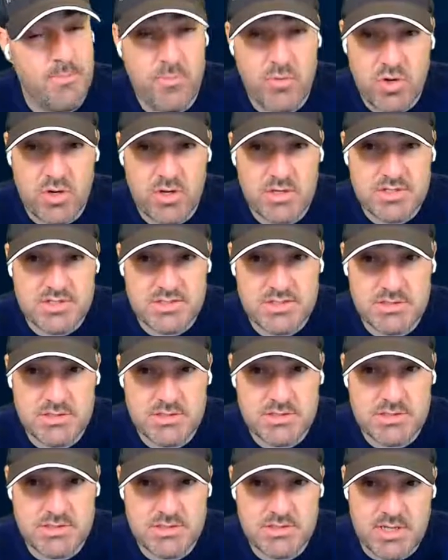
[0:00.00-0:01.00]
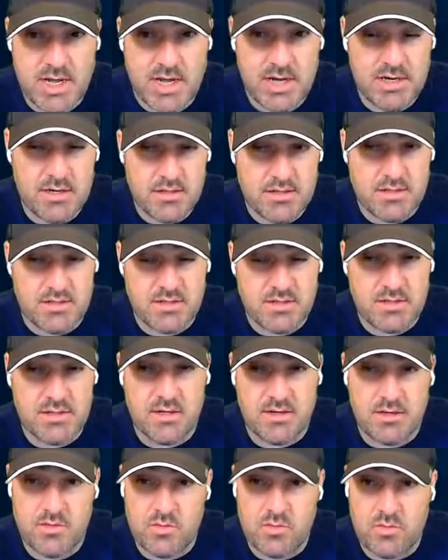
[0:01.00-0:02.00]
not entirely
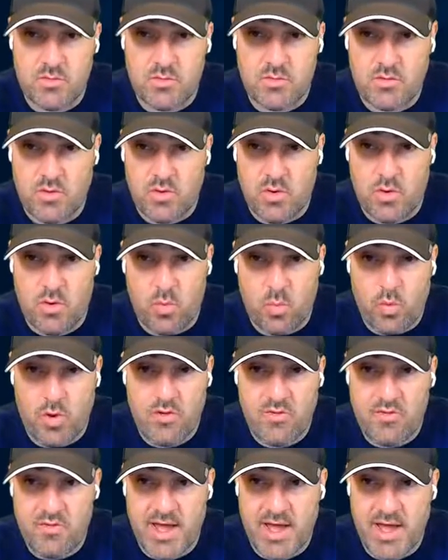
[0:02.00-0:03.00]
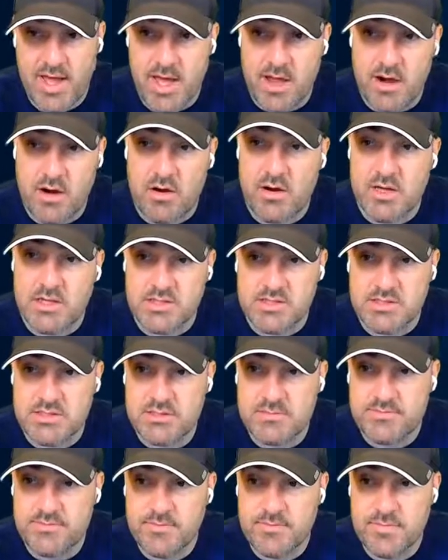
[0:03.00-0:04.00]
clear on what that error is.
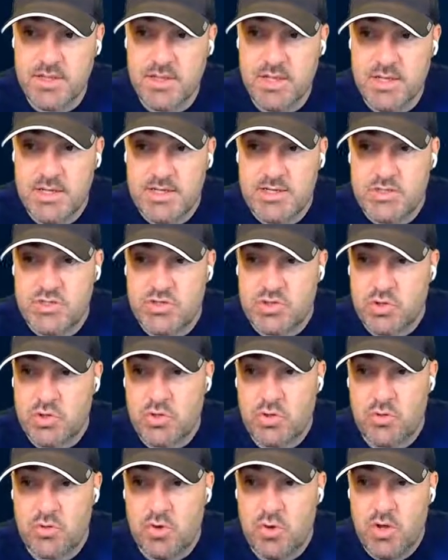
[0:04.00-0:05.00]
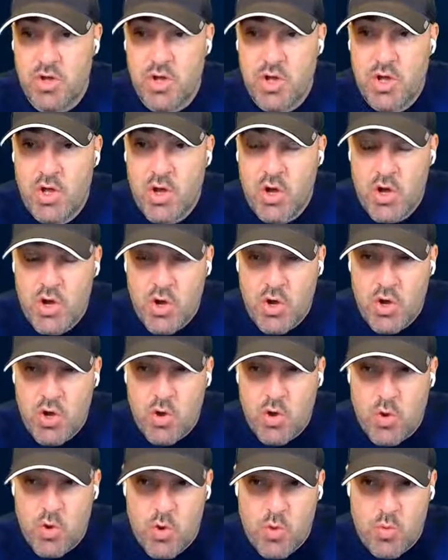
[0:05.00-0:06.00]
So
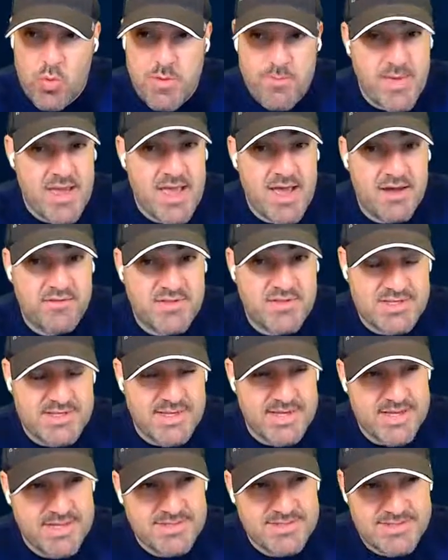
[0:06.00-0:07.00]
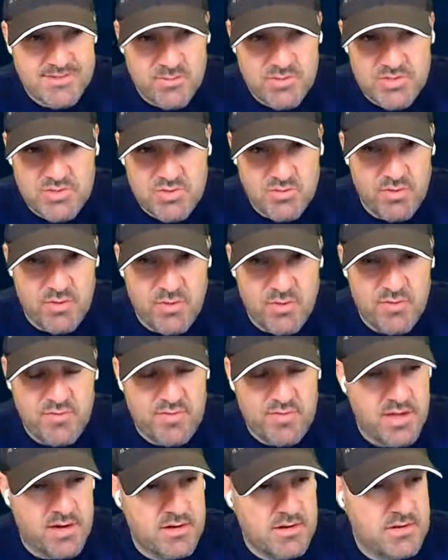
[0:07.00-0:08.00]
we may have to dig into what's going on
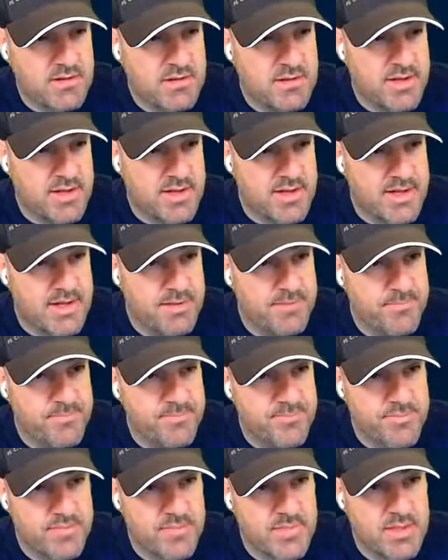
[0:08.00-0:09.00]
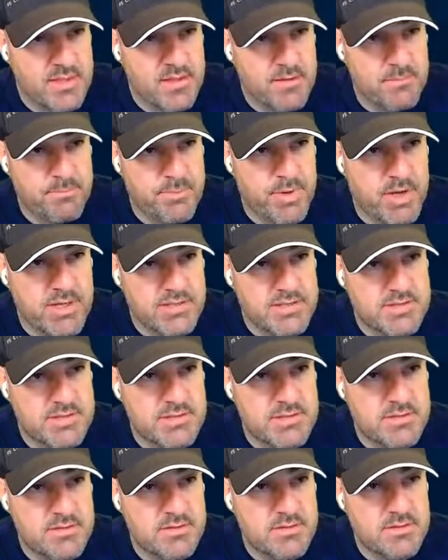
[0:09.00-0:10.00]
there,
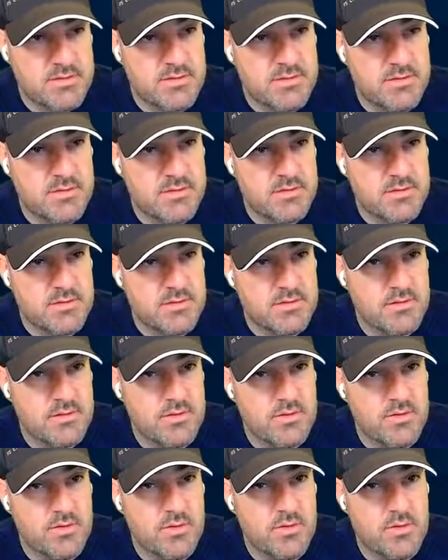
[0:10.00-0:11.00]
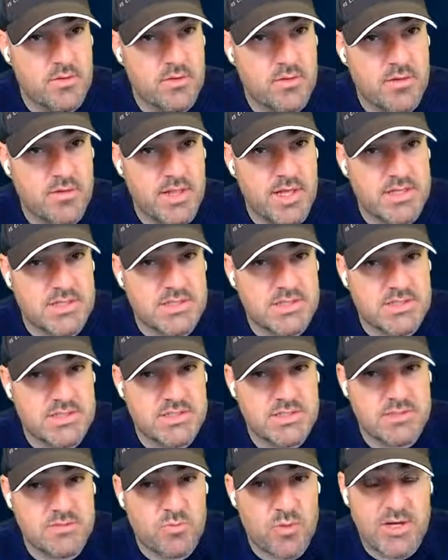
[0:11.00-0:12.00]
but
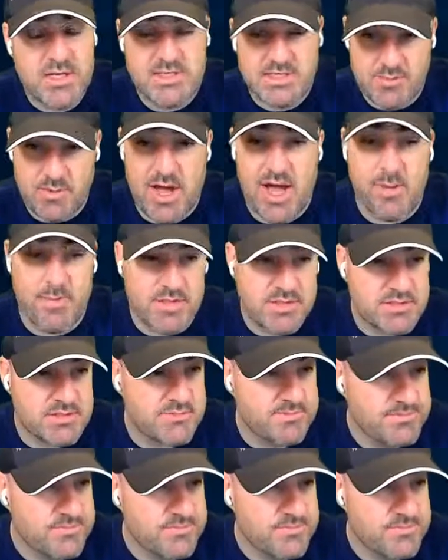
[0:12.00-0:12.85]
let's wait and see what happens.